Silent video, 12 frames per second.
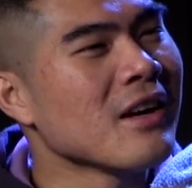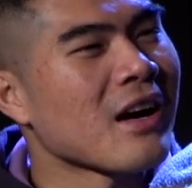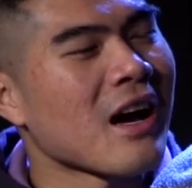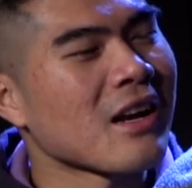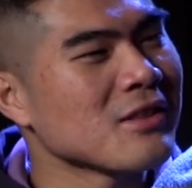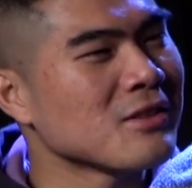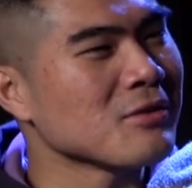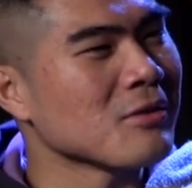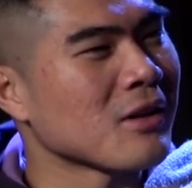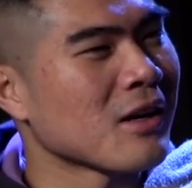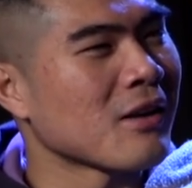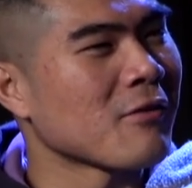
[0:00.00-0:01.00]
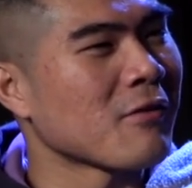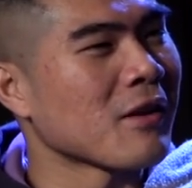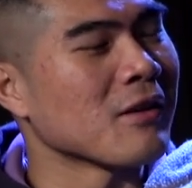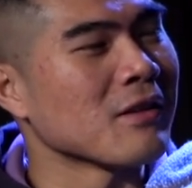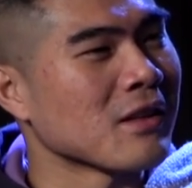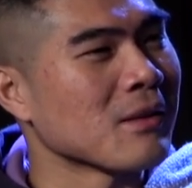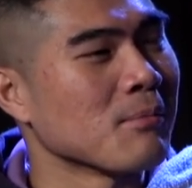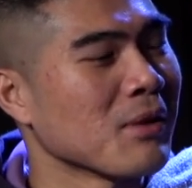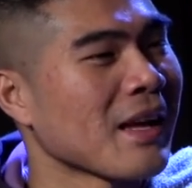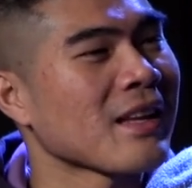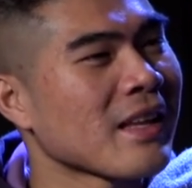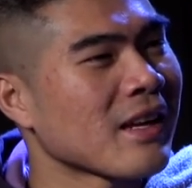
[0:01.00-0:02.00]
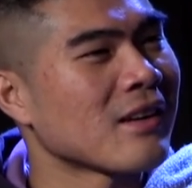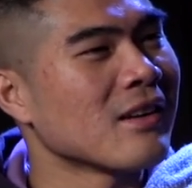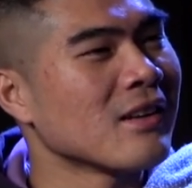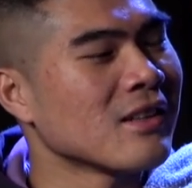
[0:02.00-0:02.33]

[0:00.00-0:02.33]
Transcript: How did you uh, felt playing there,